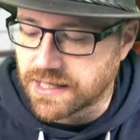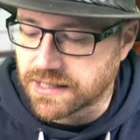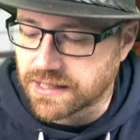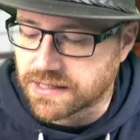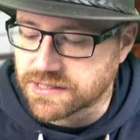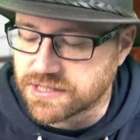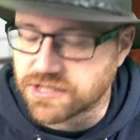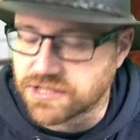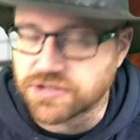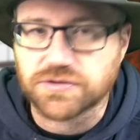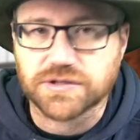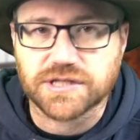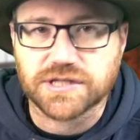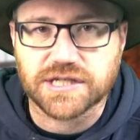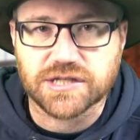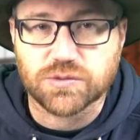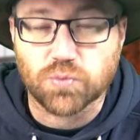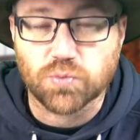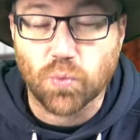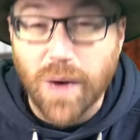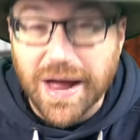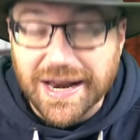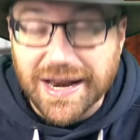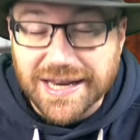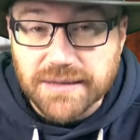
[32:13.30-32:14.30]
constituency is
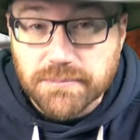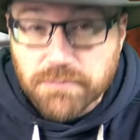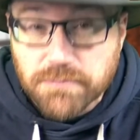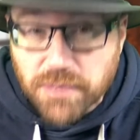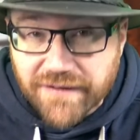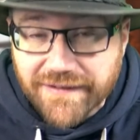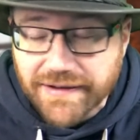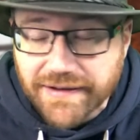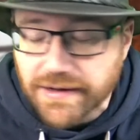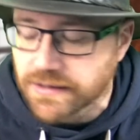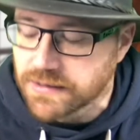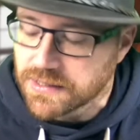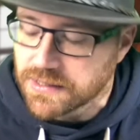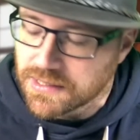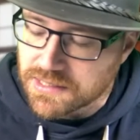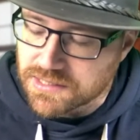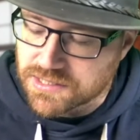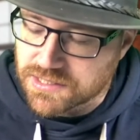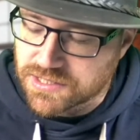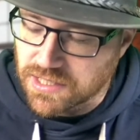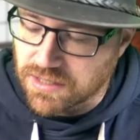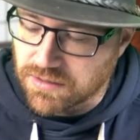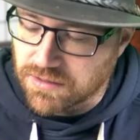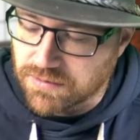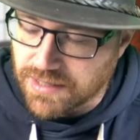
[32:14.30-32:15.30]
Wellingborough,
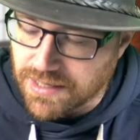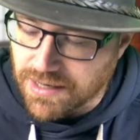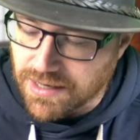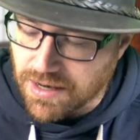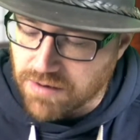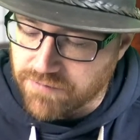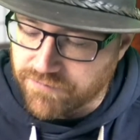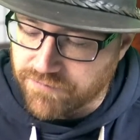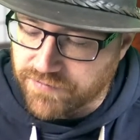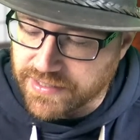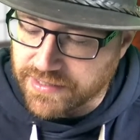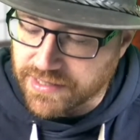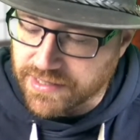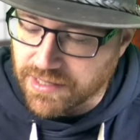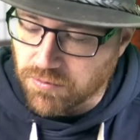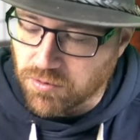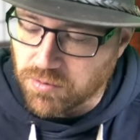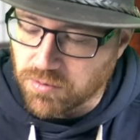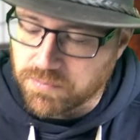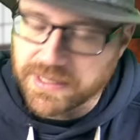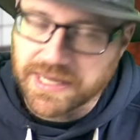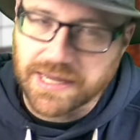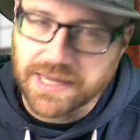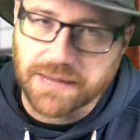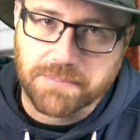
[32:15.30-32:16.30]
so hopefully there
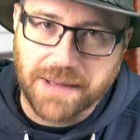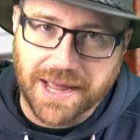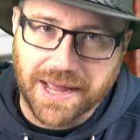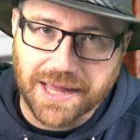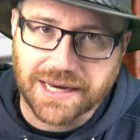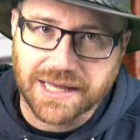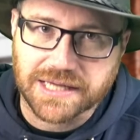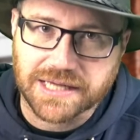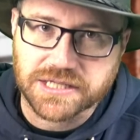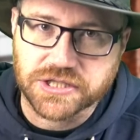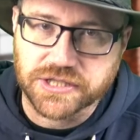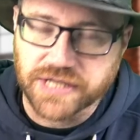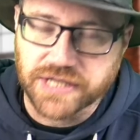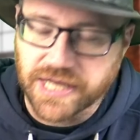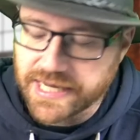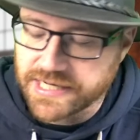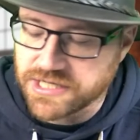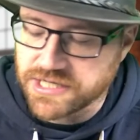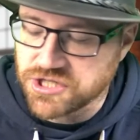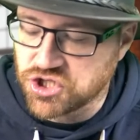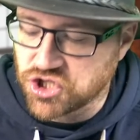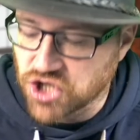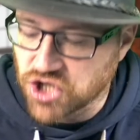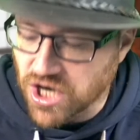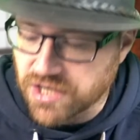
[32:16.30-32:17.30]
will be a by-election there
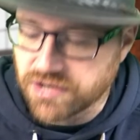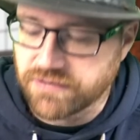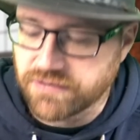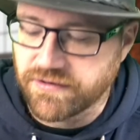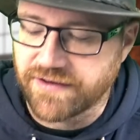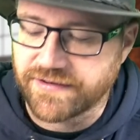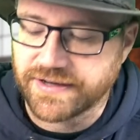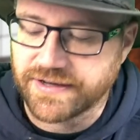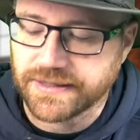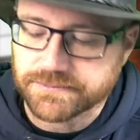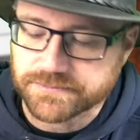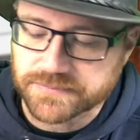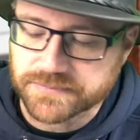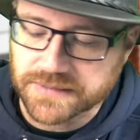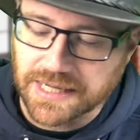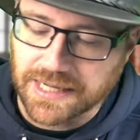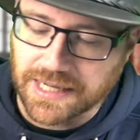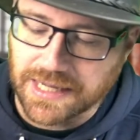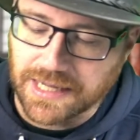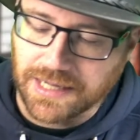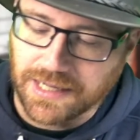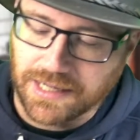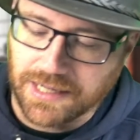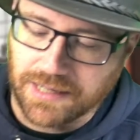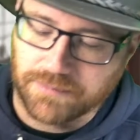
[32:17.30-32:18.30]
in January.
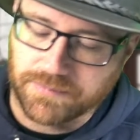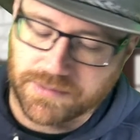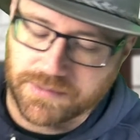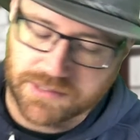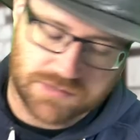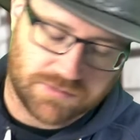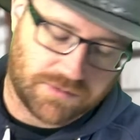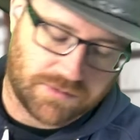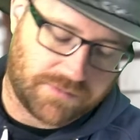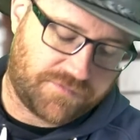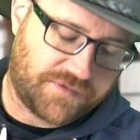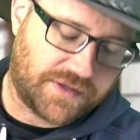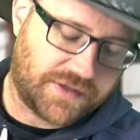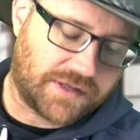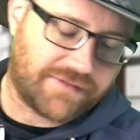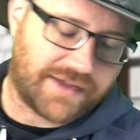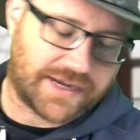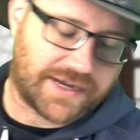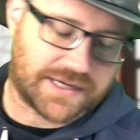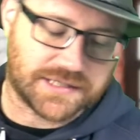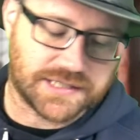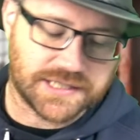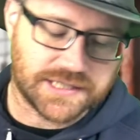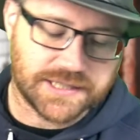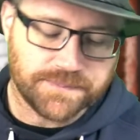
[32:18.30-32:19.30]
That's what Phil
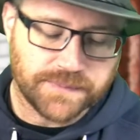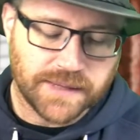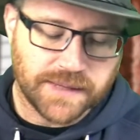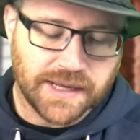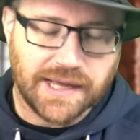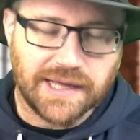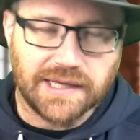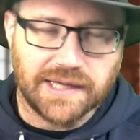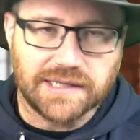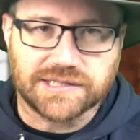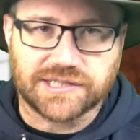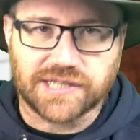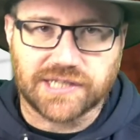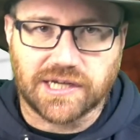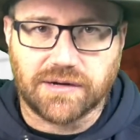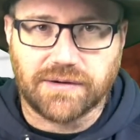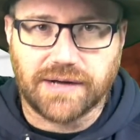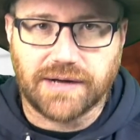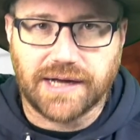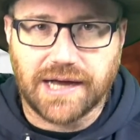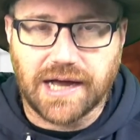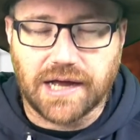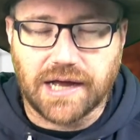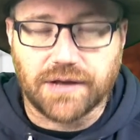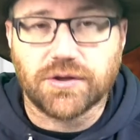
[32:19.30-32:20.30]
reckons. So
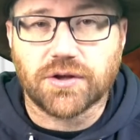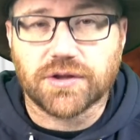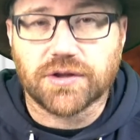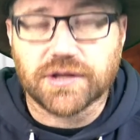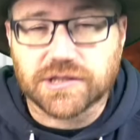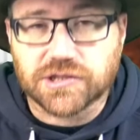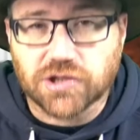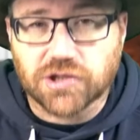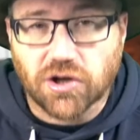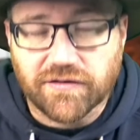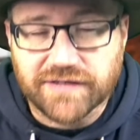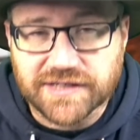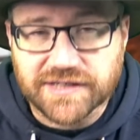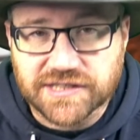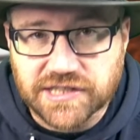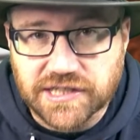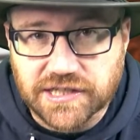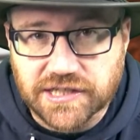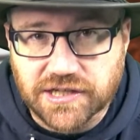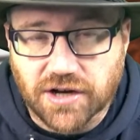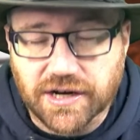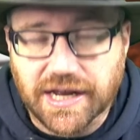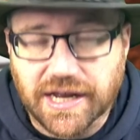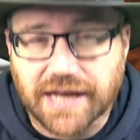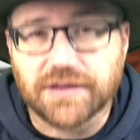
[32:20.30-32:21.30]
another Tory
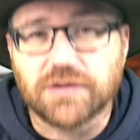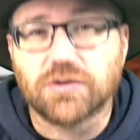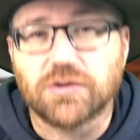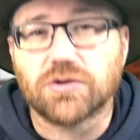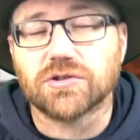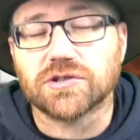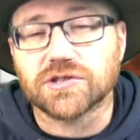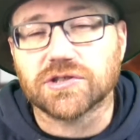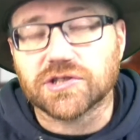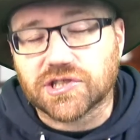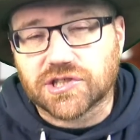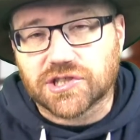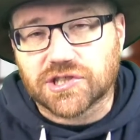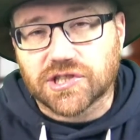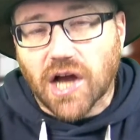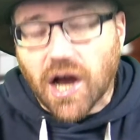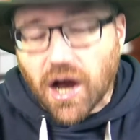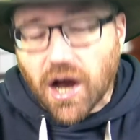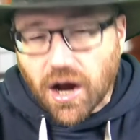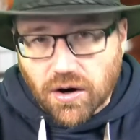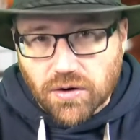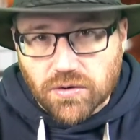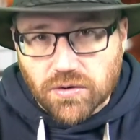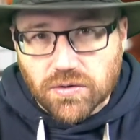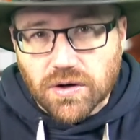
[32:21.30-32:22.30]
seat gone, and
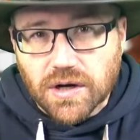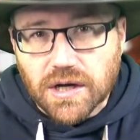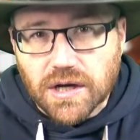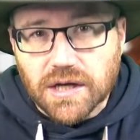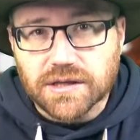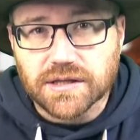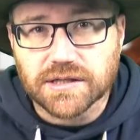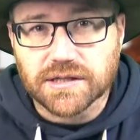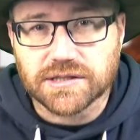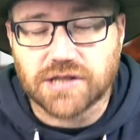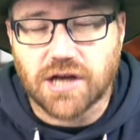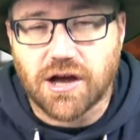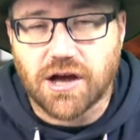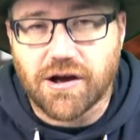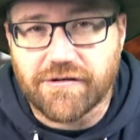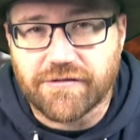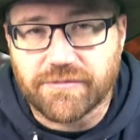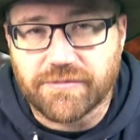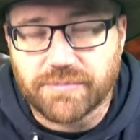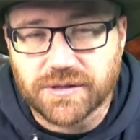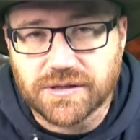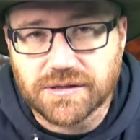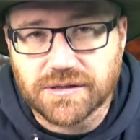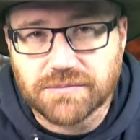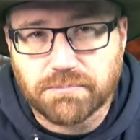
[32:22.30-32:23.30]
also there's the
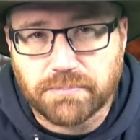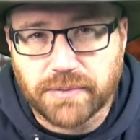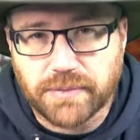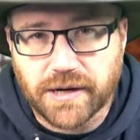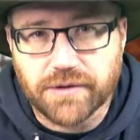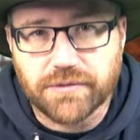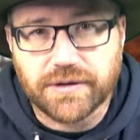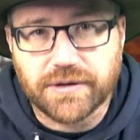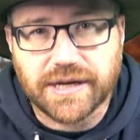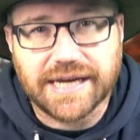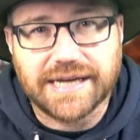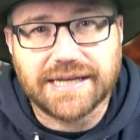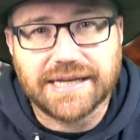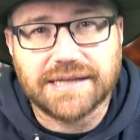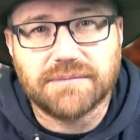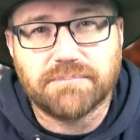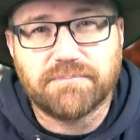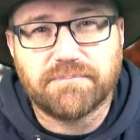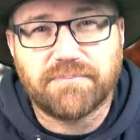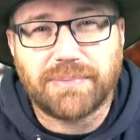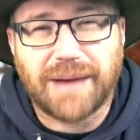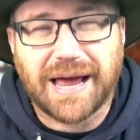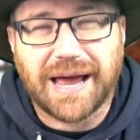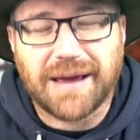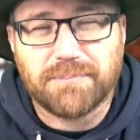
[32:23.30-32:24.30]
horrible bloke in
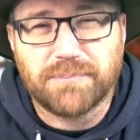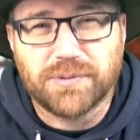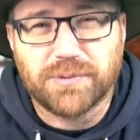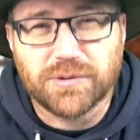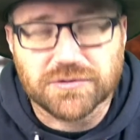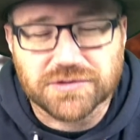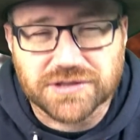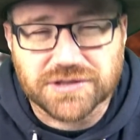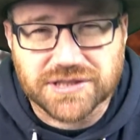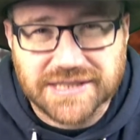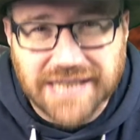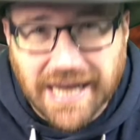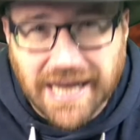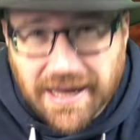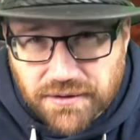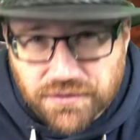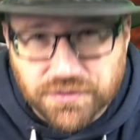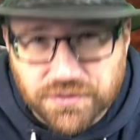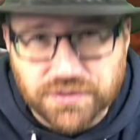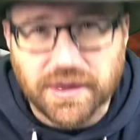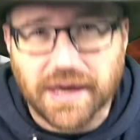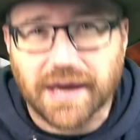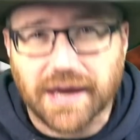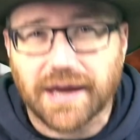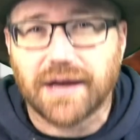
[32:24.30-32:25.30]
Blackpool
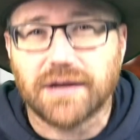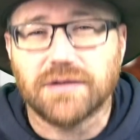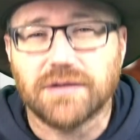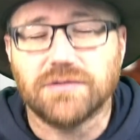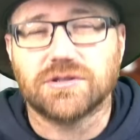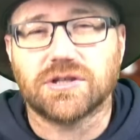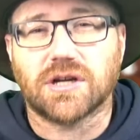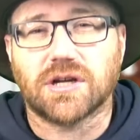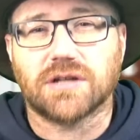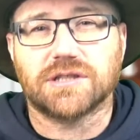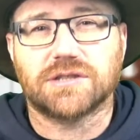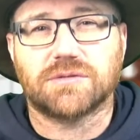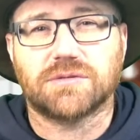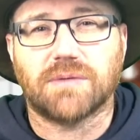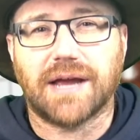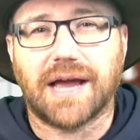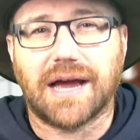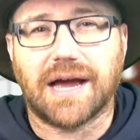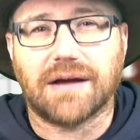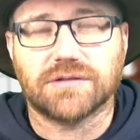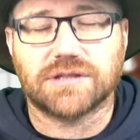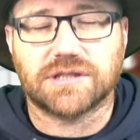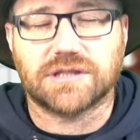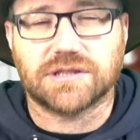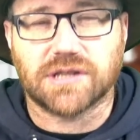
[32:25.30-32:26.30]
South who's on his way
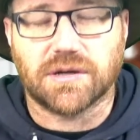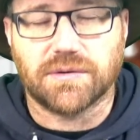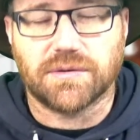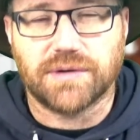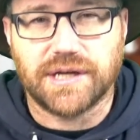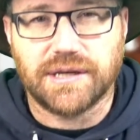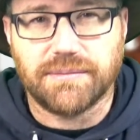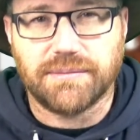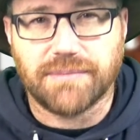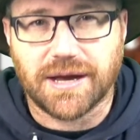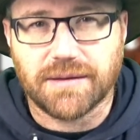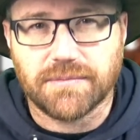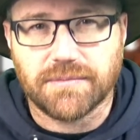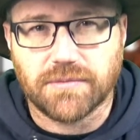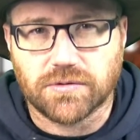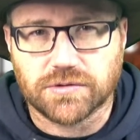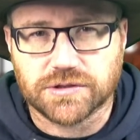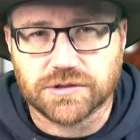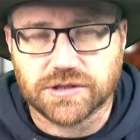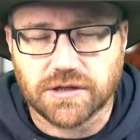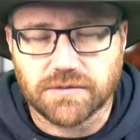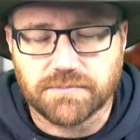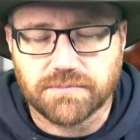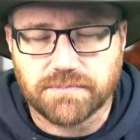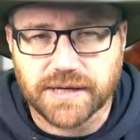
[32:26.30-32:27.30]
out, so he might
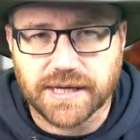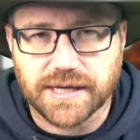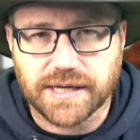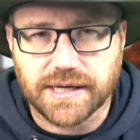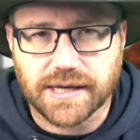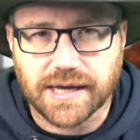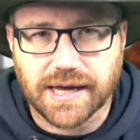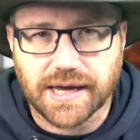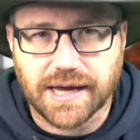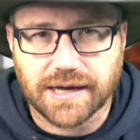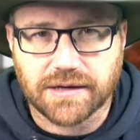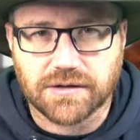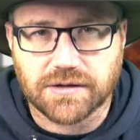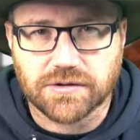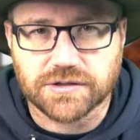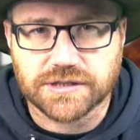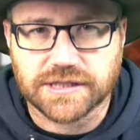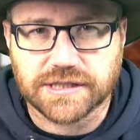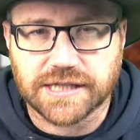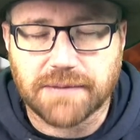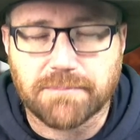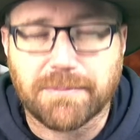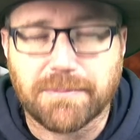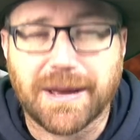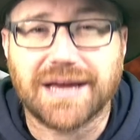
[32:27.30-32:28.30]
also be
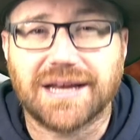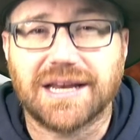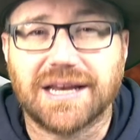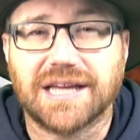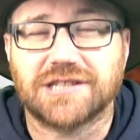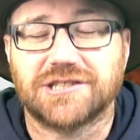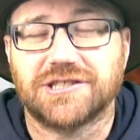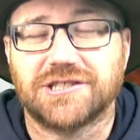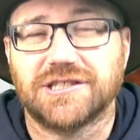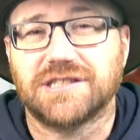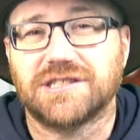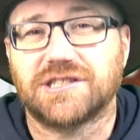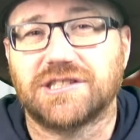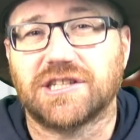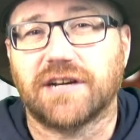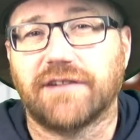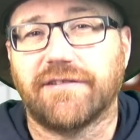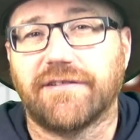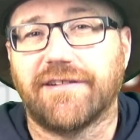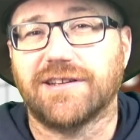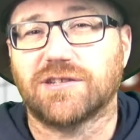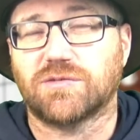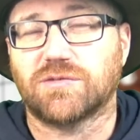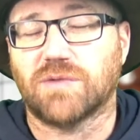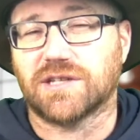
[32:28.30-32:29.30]
causing a by-election in
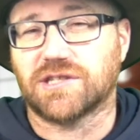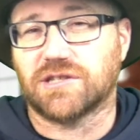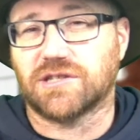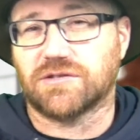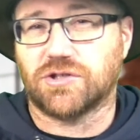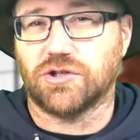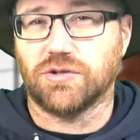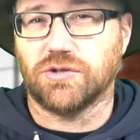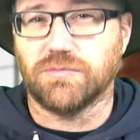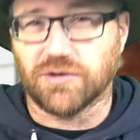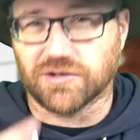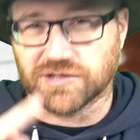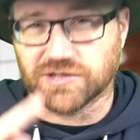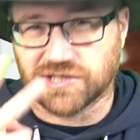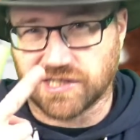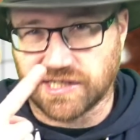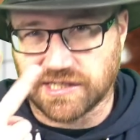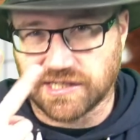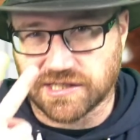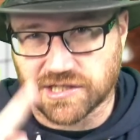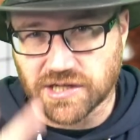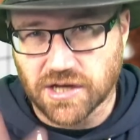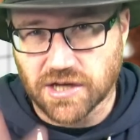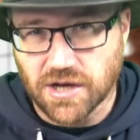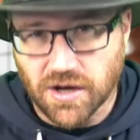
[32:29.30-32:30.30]
January as well. So 2 more
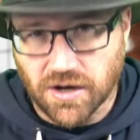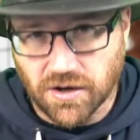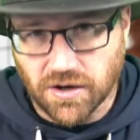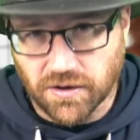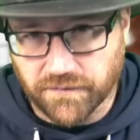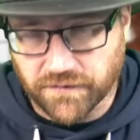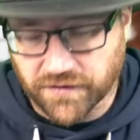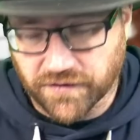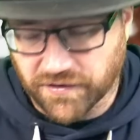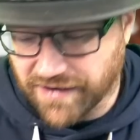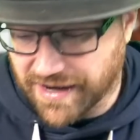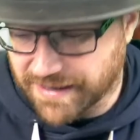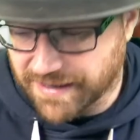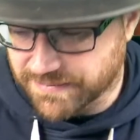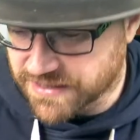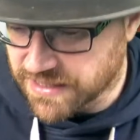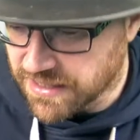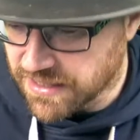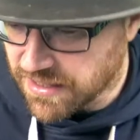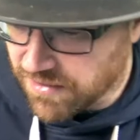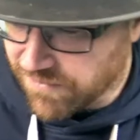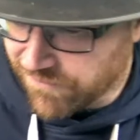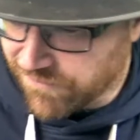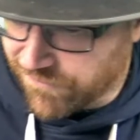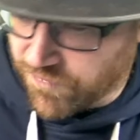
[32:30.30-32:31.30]
seats up for grabs
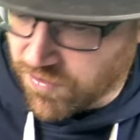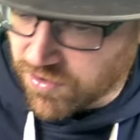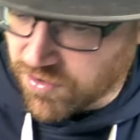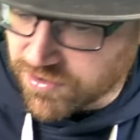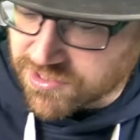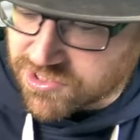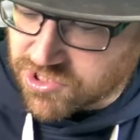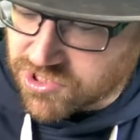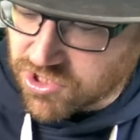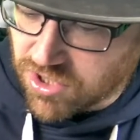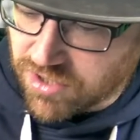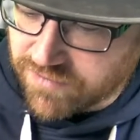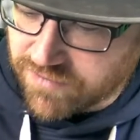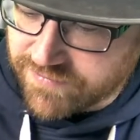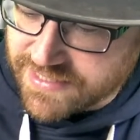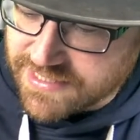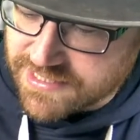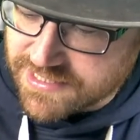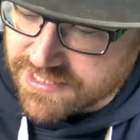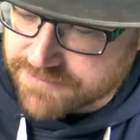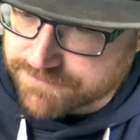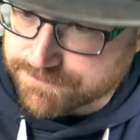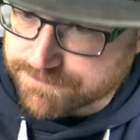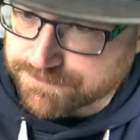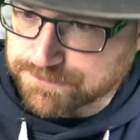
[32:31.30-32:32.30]
for the
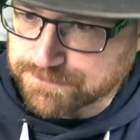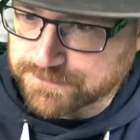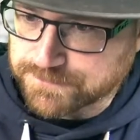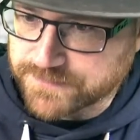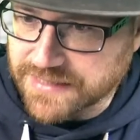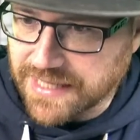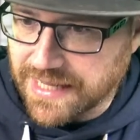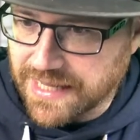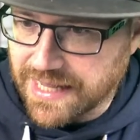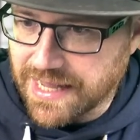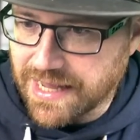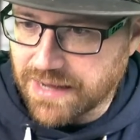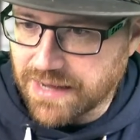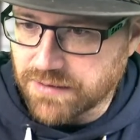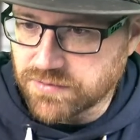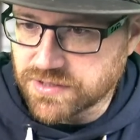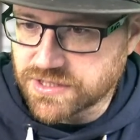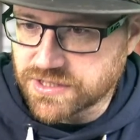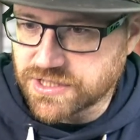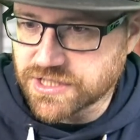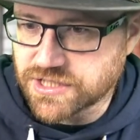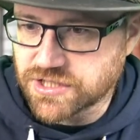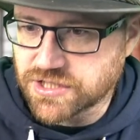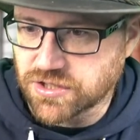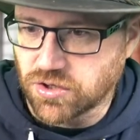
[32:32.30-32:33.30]
Tories,
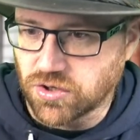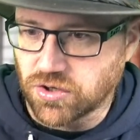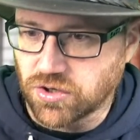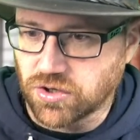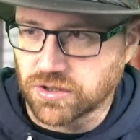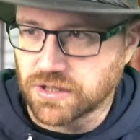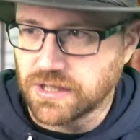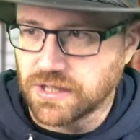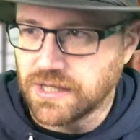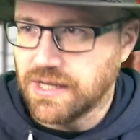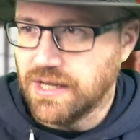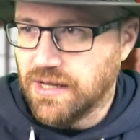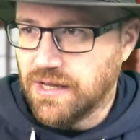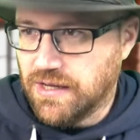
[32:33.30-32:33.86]
which is all